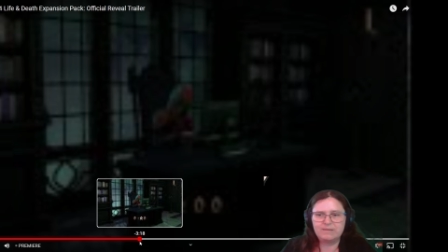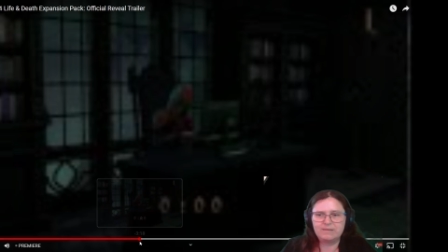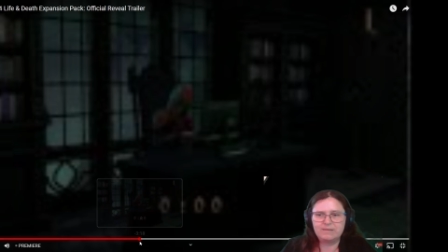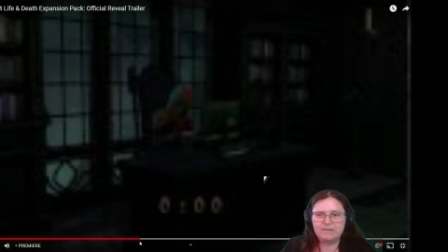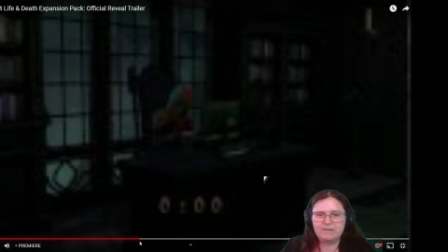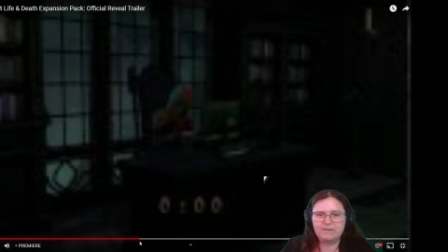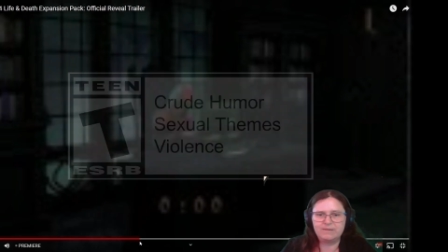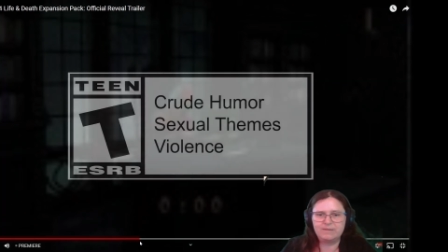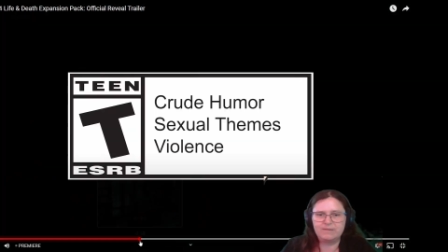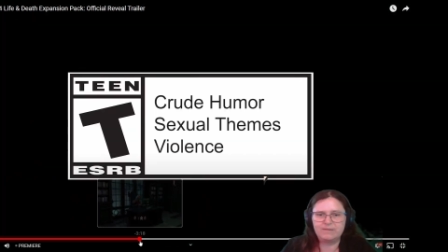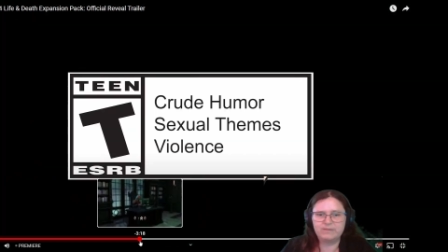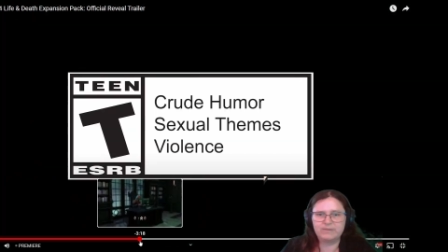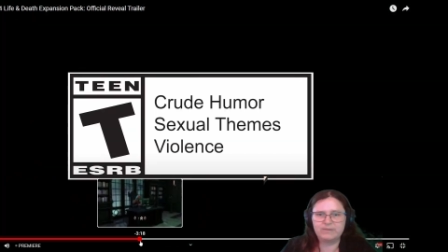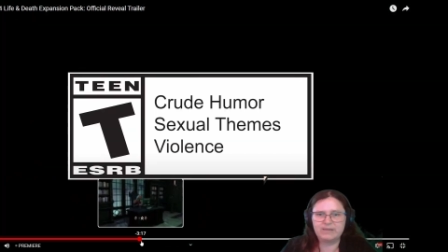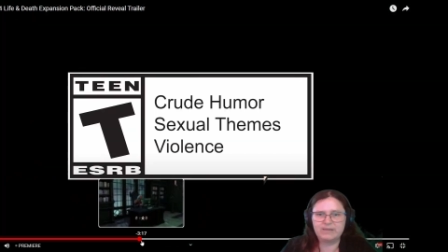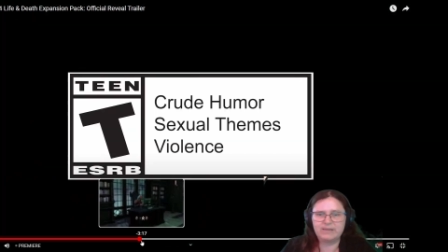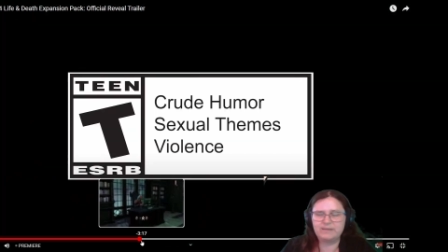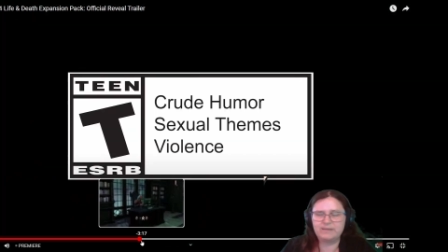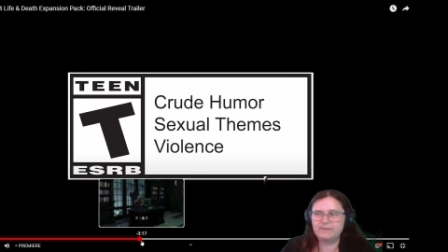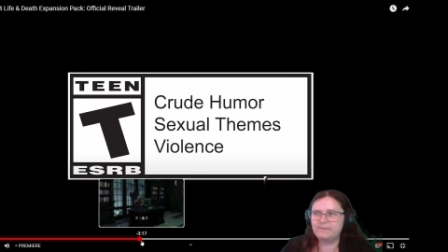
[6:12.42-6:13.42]
Here,
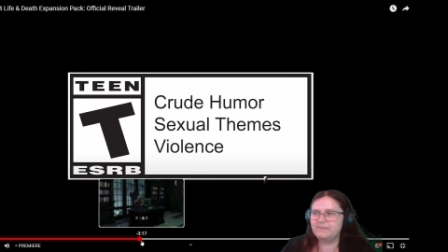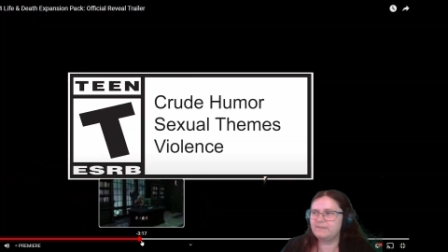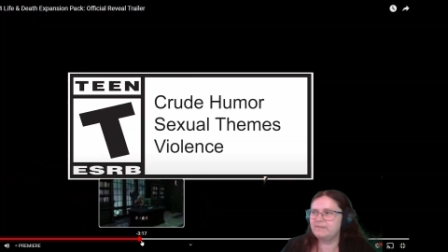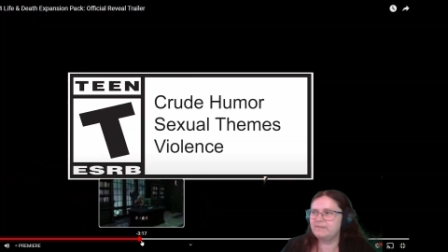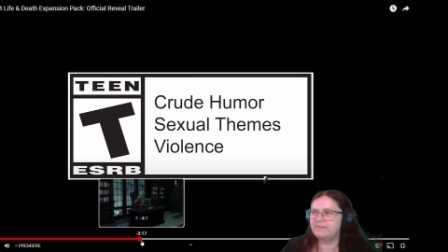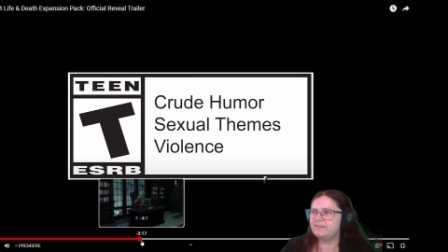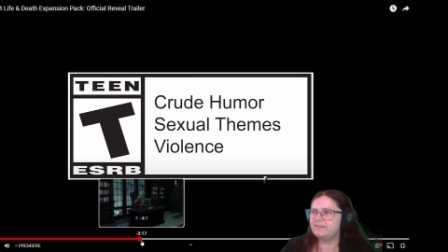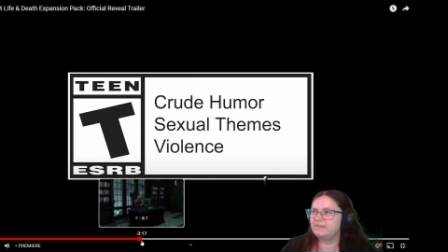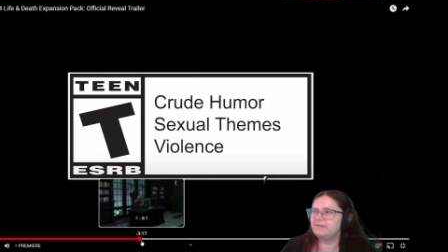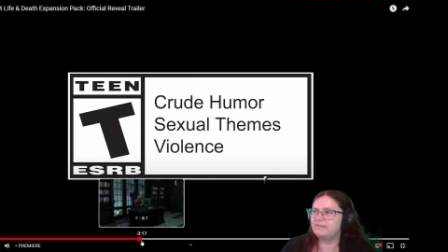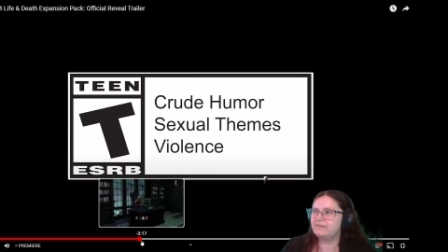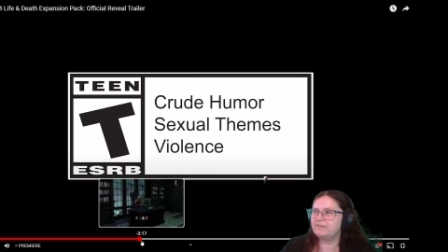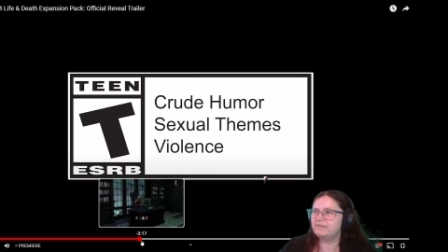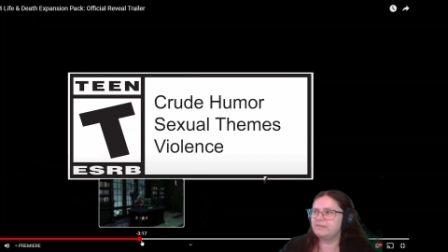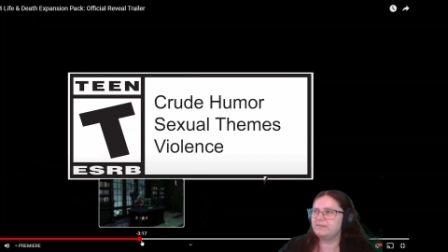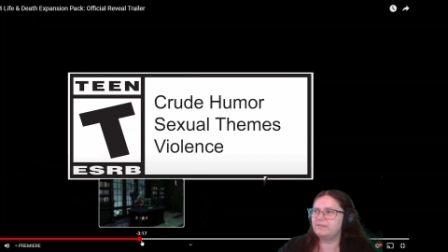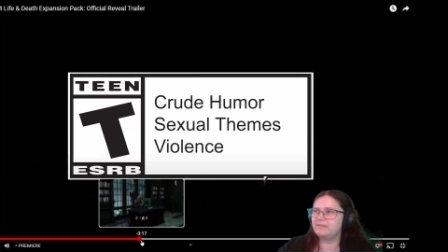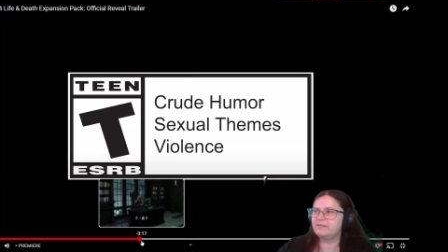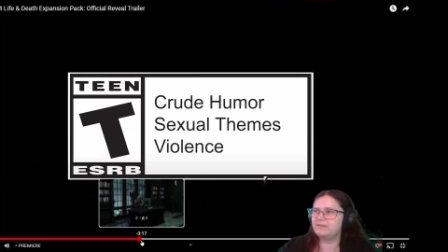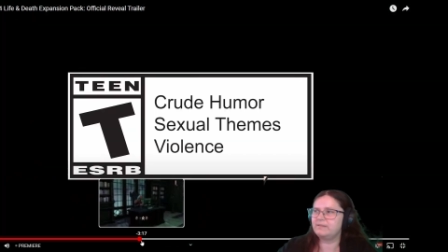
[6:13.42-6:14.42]
okay.
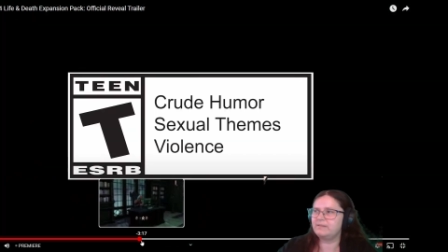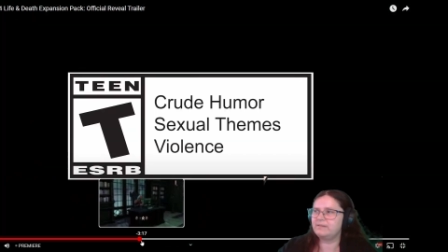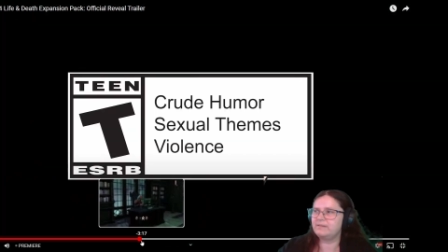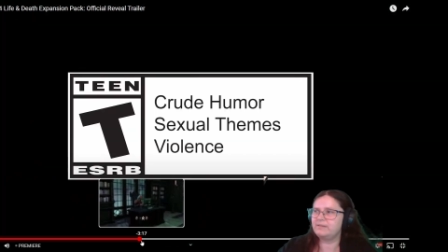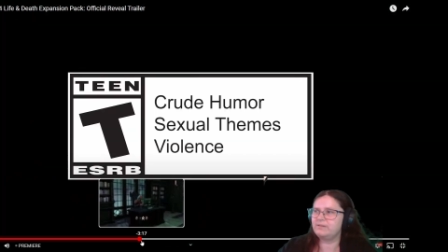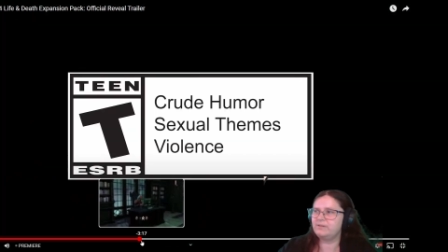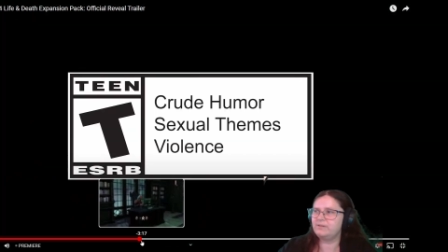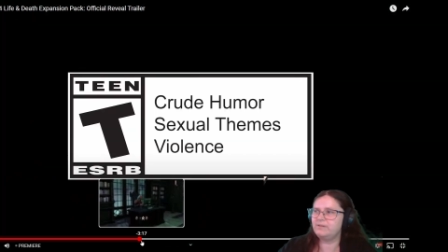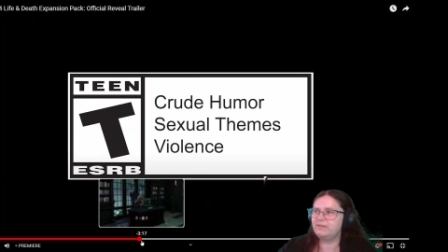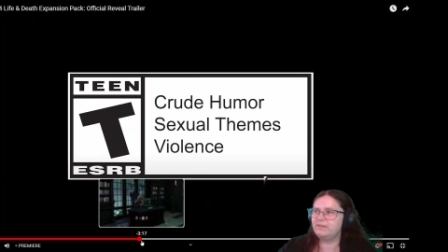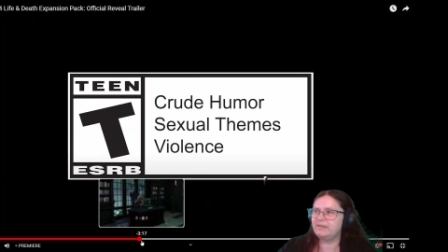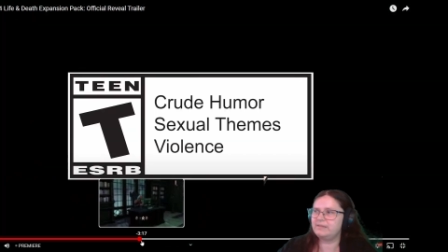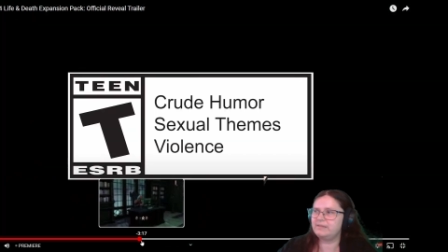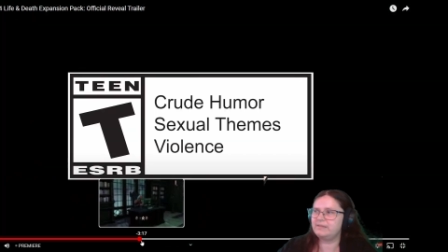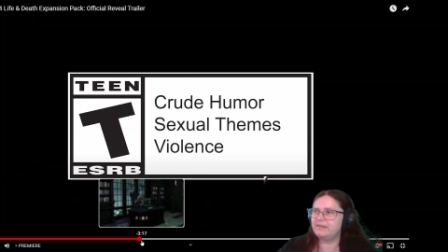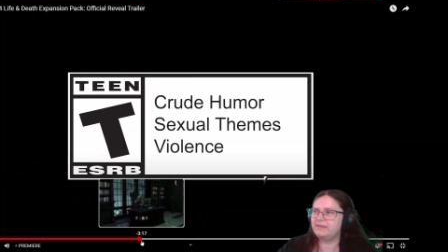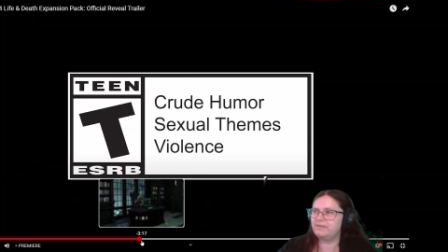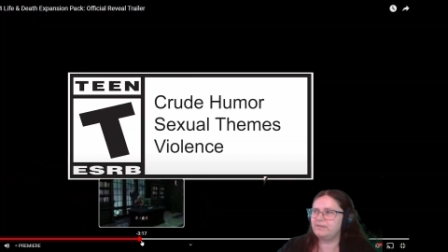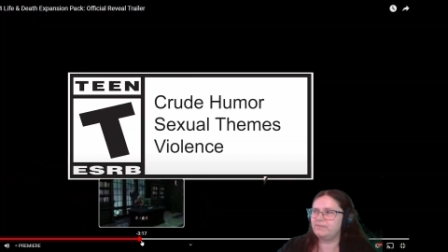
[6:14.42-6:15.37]
Turn that down.